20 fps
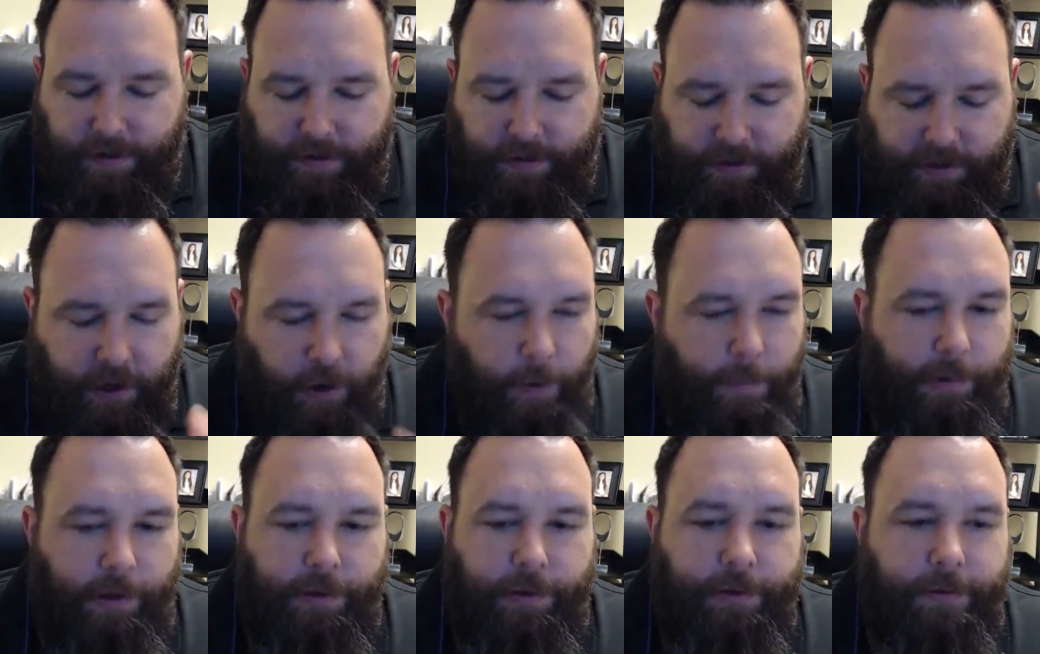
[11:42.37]

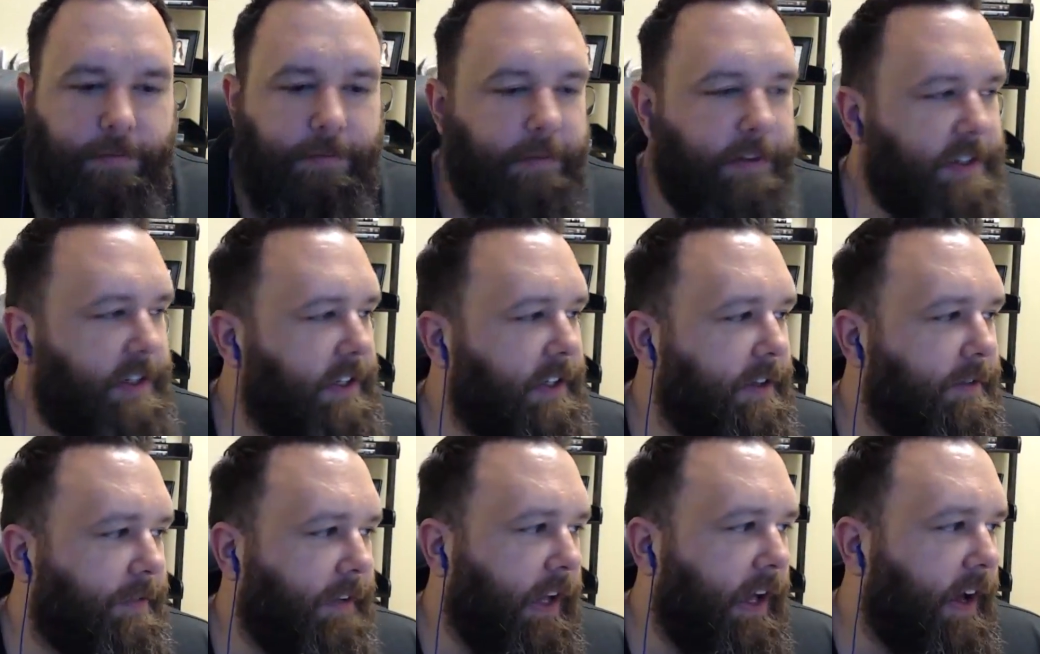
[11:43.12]
Goldblum was in
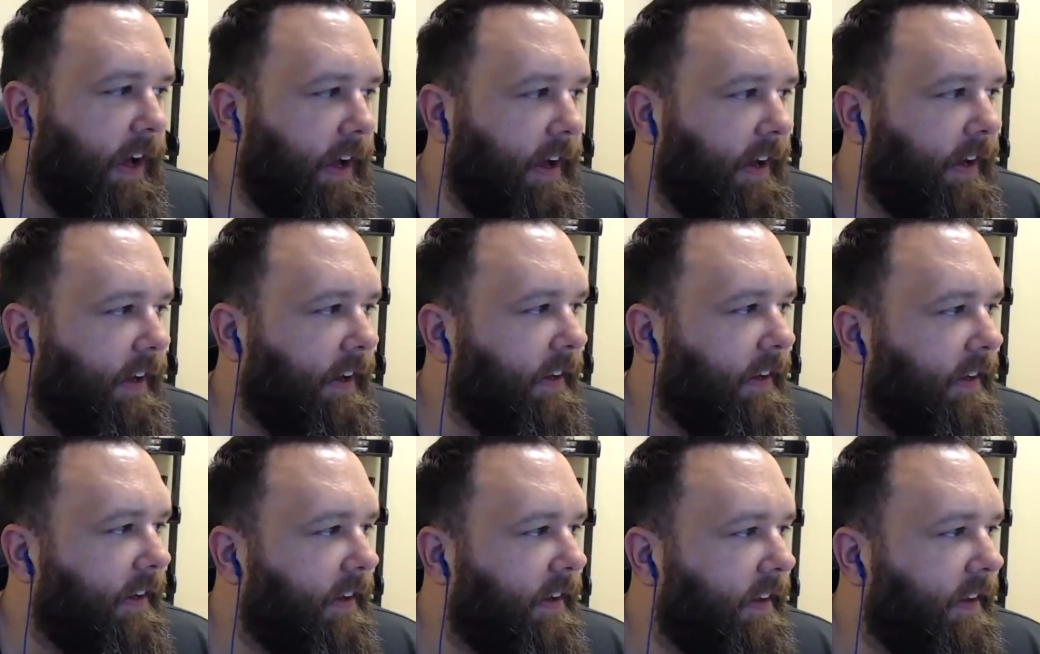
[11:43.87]
The Fly.
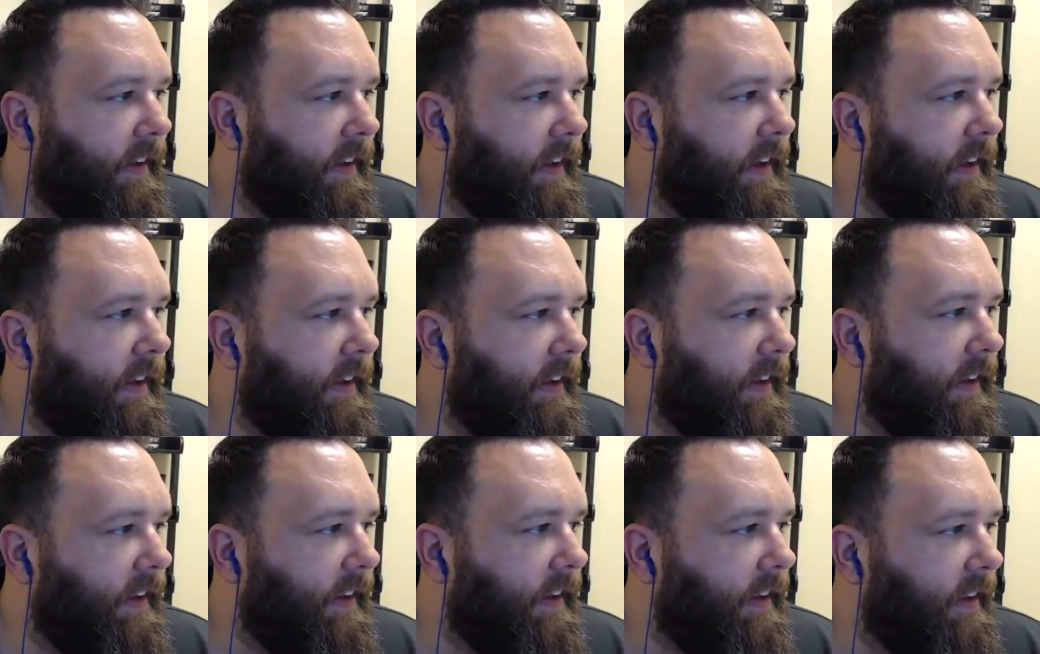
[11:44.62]
And,
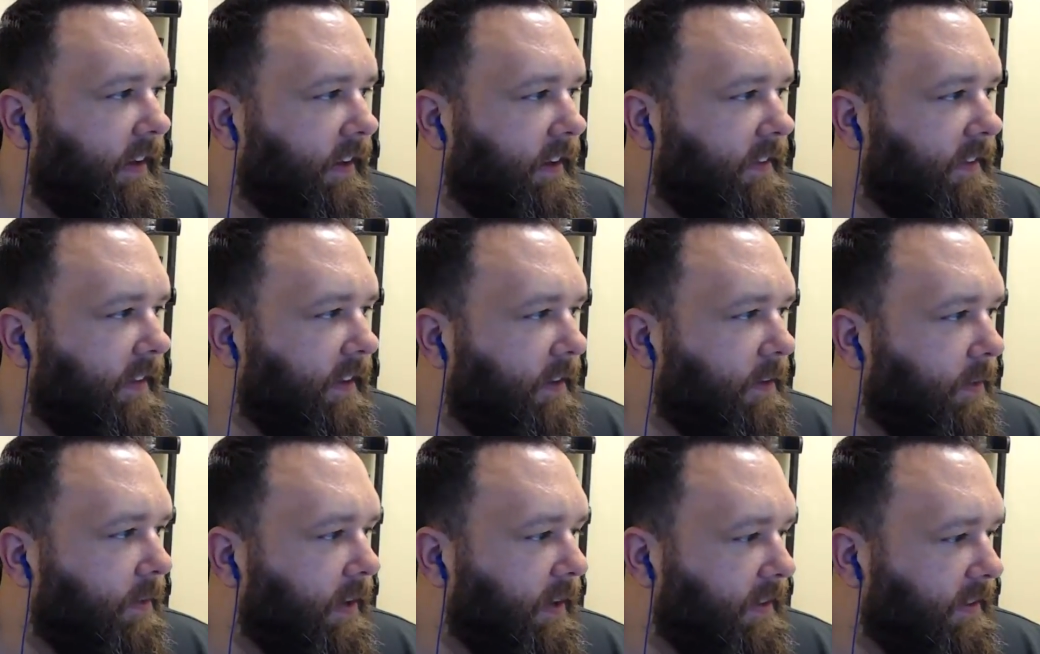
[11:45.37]
Let's see,
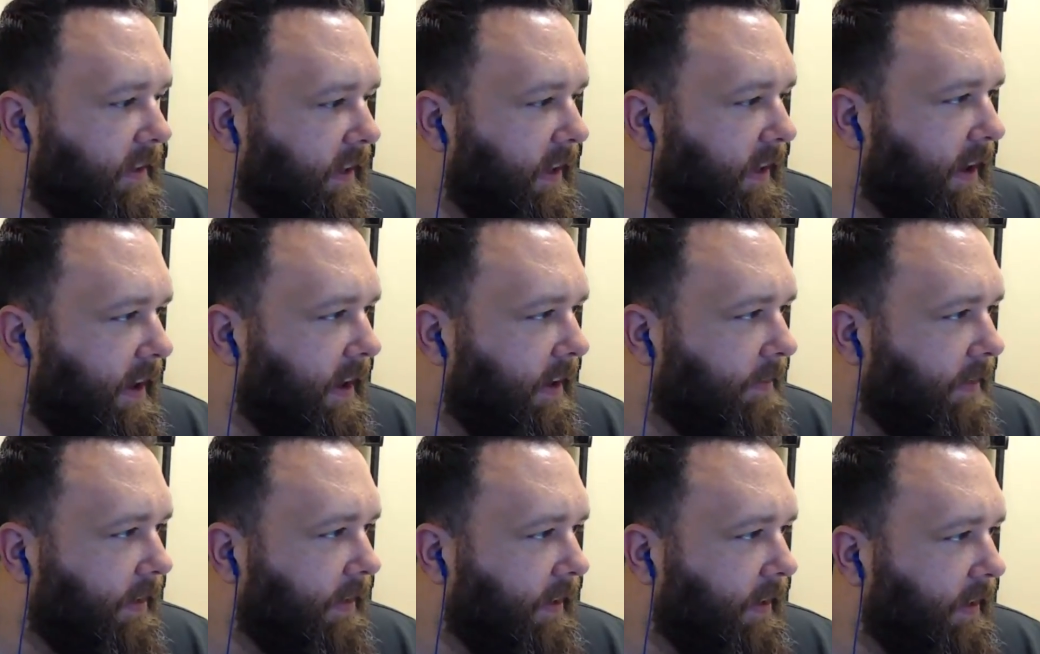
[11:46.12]
who else did he have?
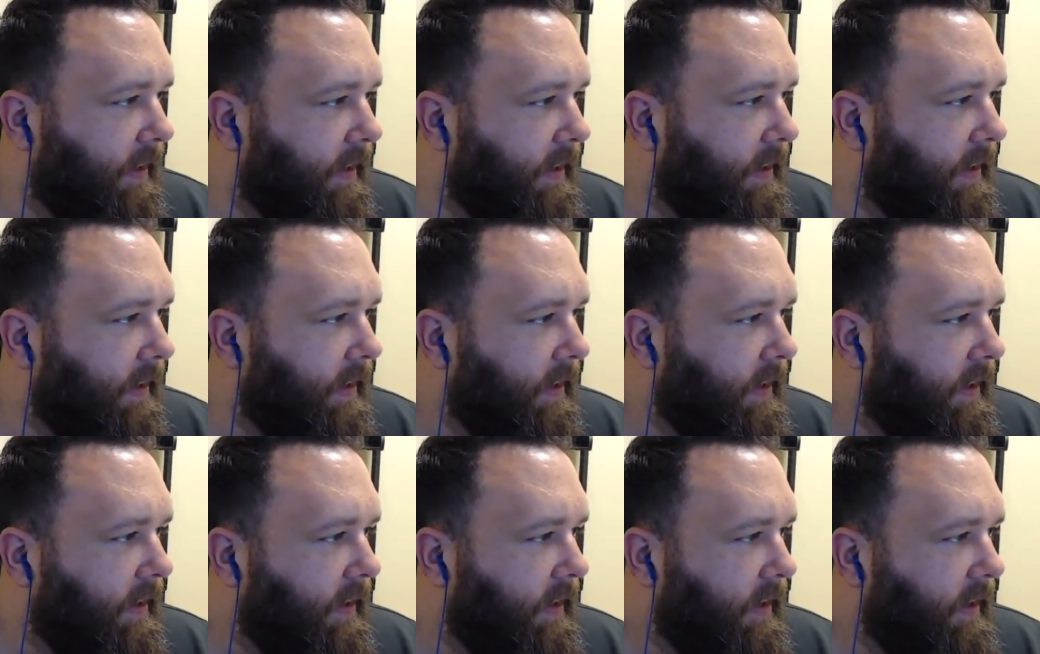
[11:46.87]
I'm
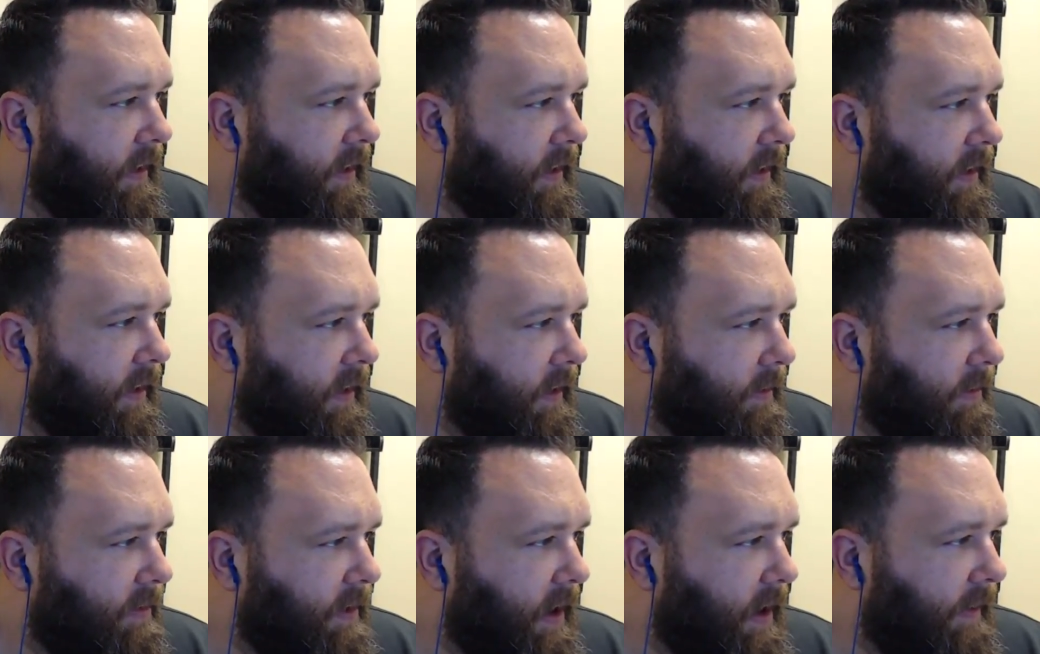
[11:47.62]

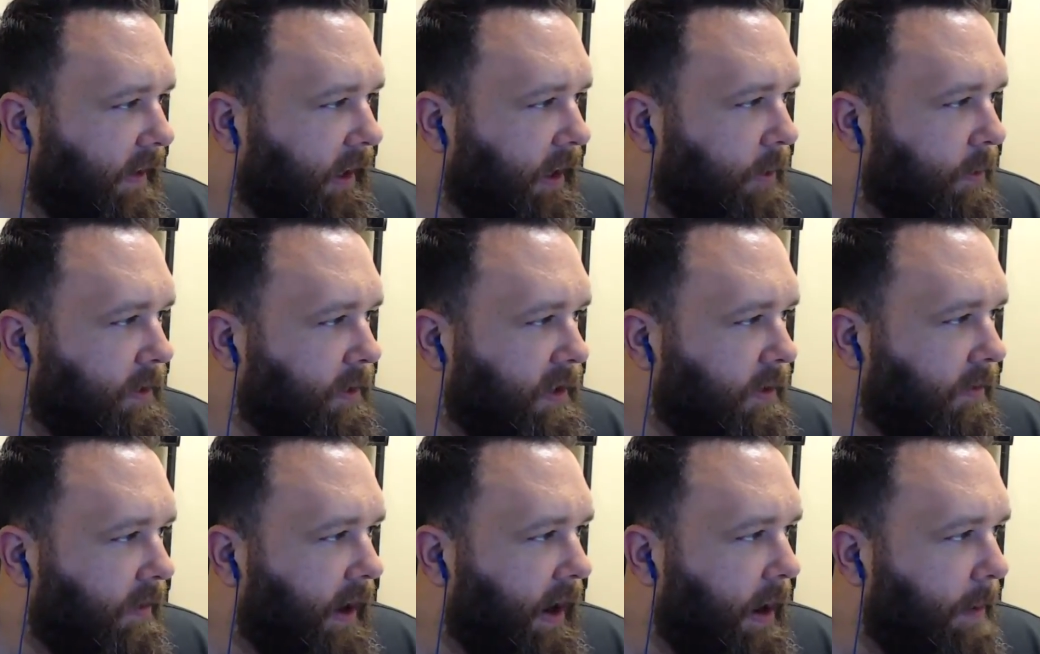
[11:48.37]
trying to think who was in
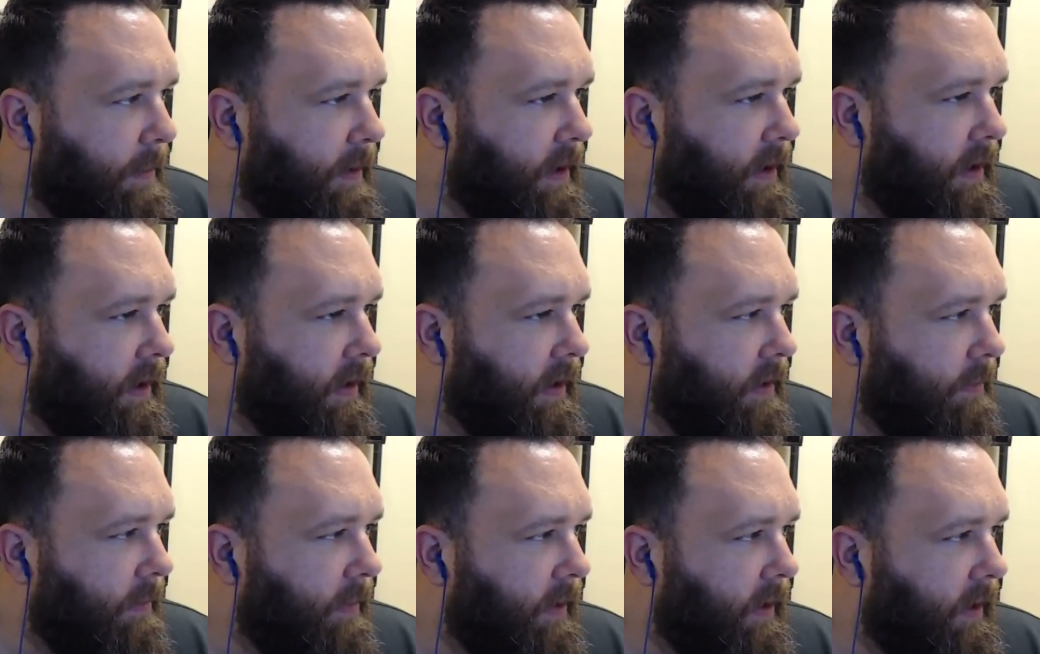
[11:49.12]
Rabid,
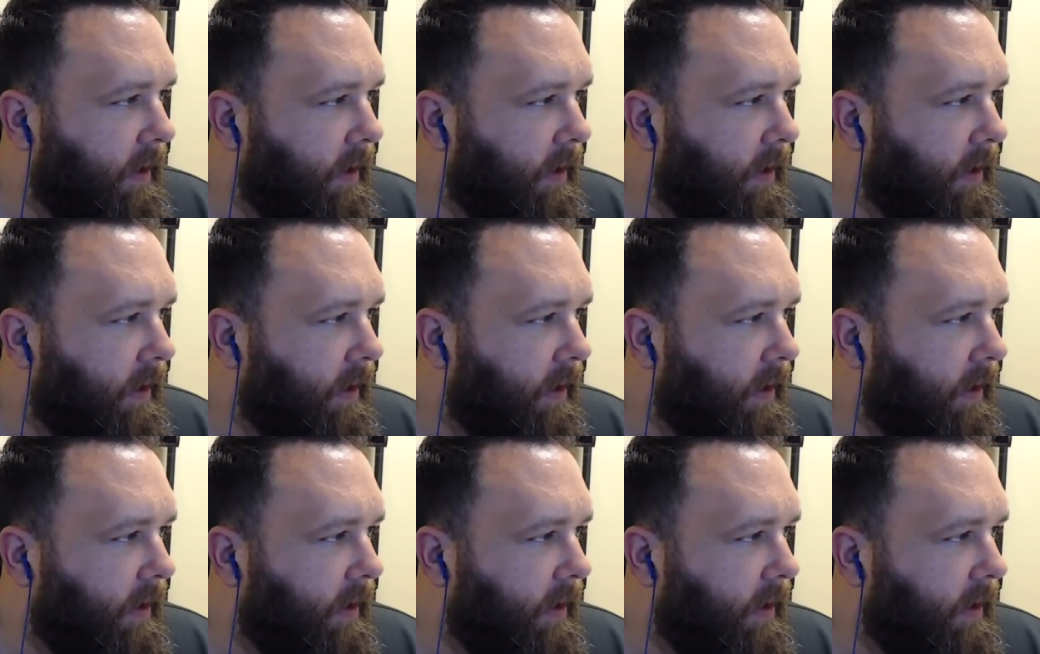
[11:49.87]
but